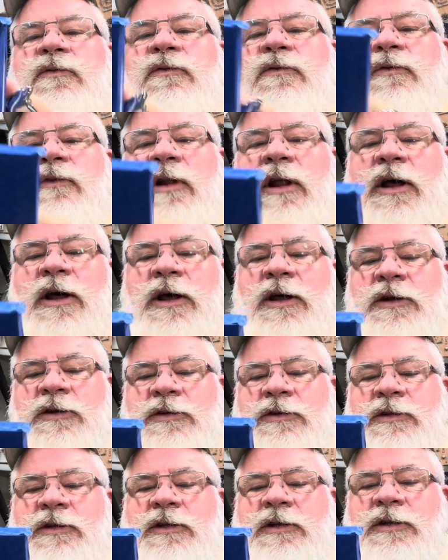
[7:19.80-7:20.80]
flush,
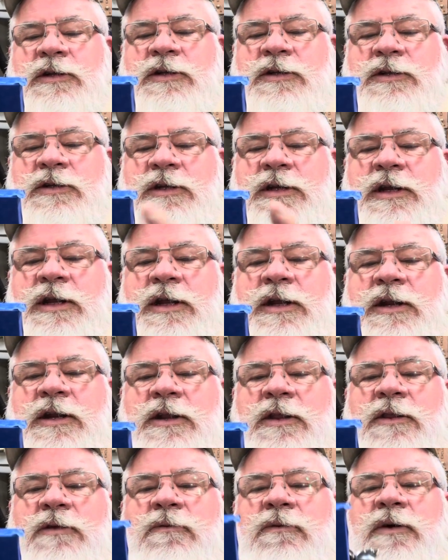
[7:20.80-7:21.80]
just the end
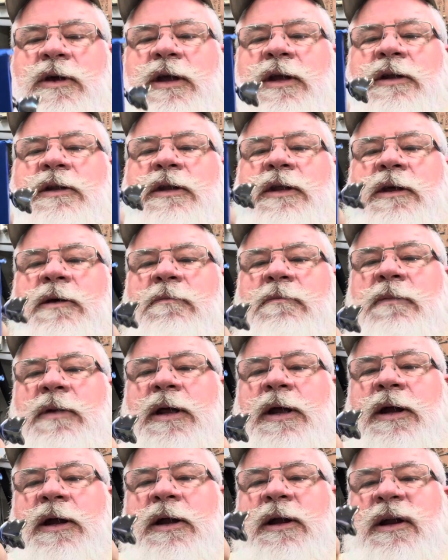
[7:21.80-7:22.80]
of the wingtip
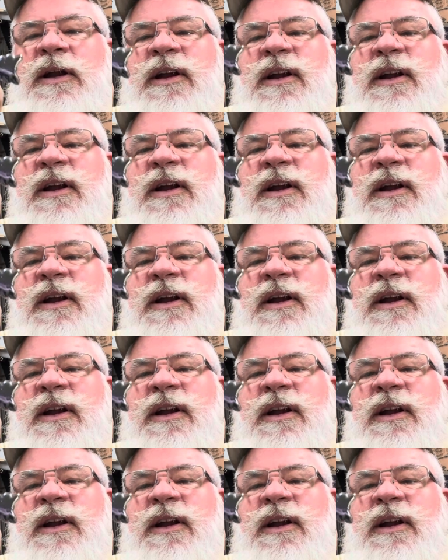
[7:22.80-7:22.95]
there.